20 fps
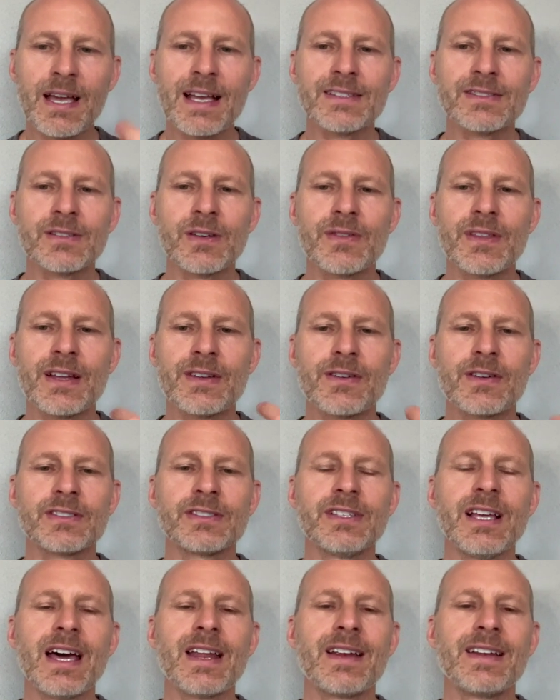Okay, so that
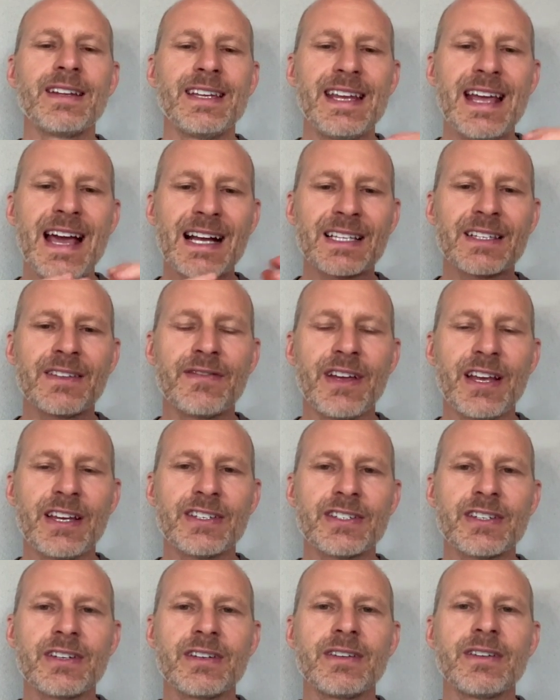there's not a
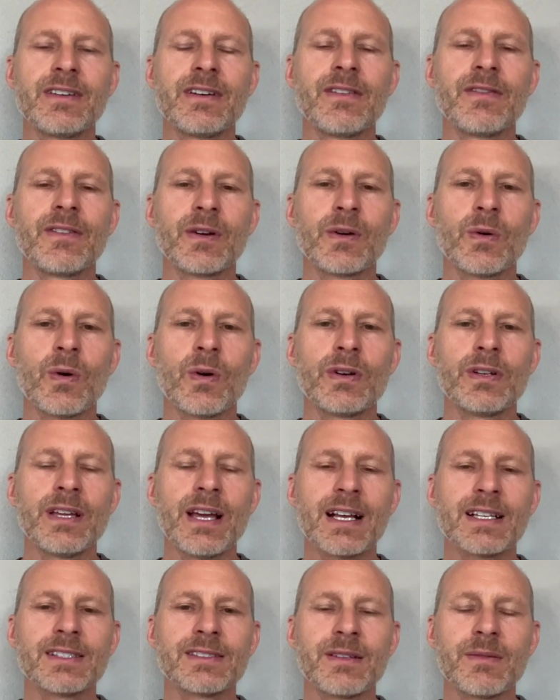deactivation of the
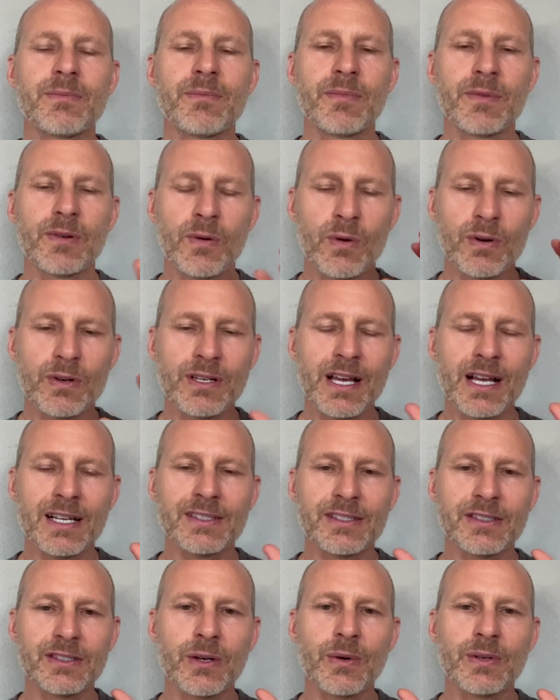cortex.
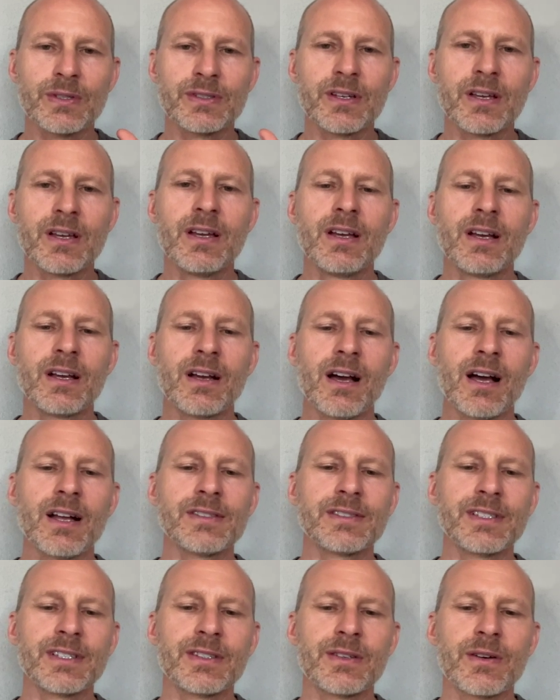Cortex is always
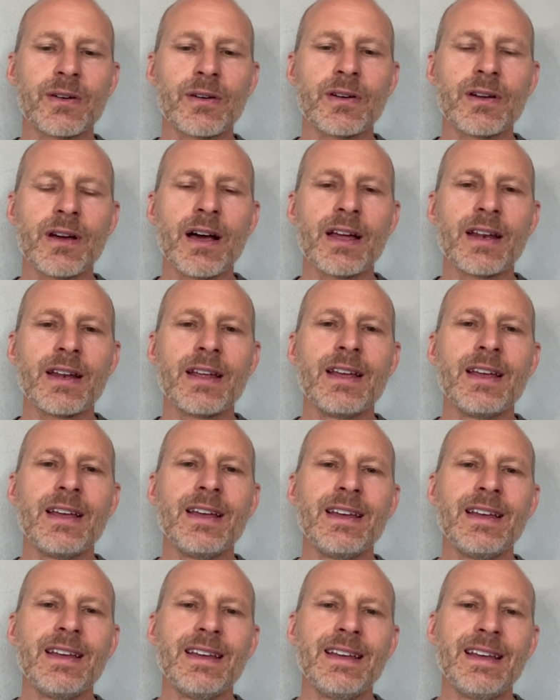constantly turned on.
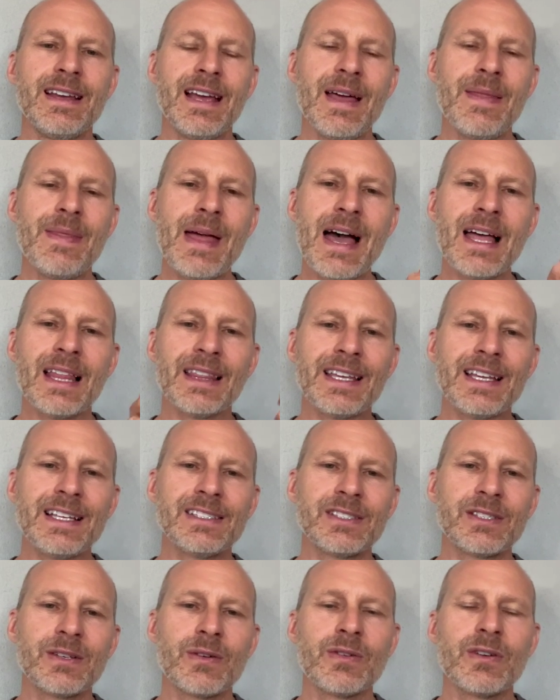And that
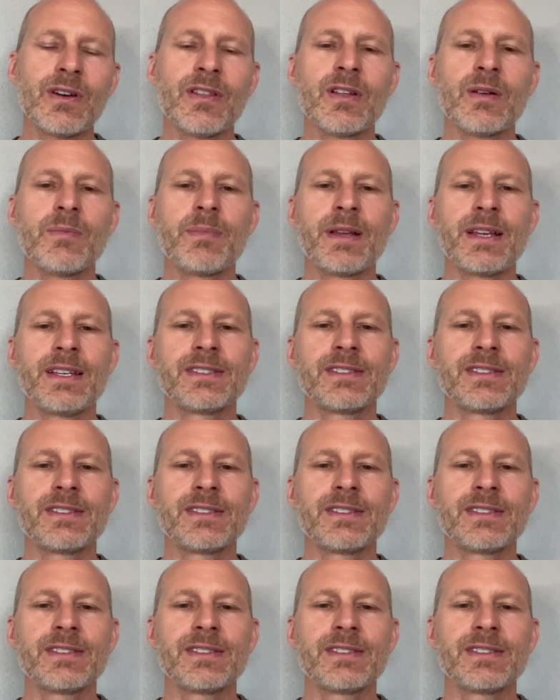leads to another